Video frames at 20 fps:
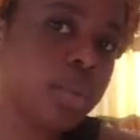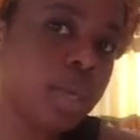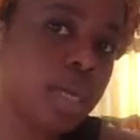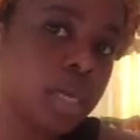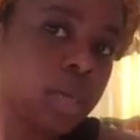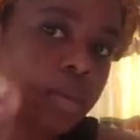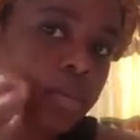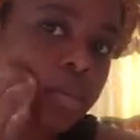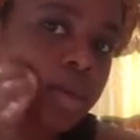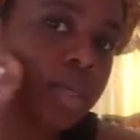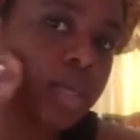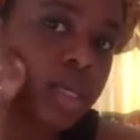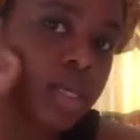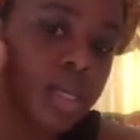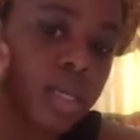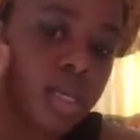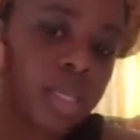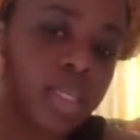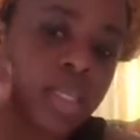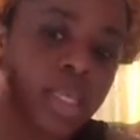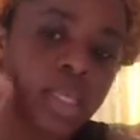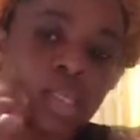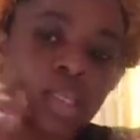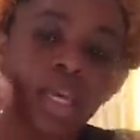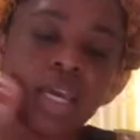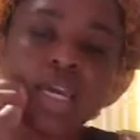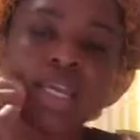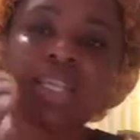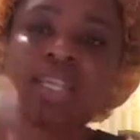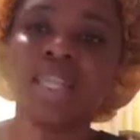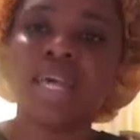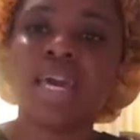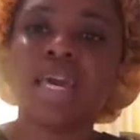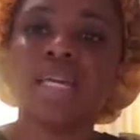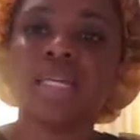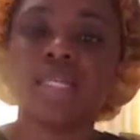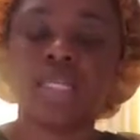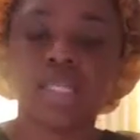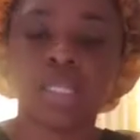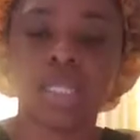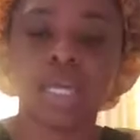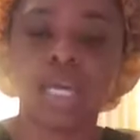making money, and then they collect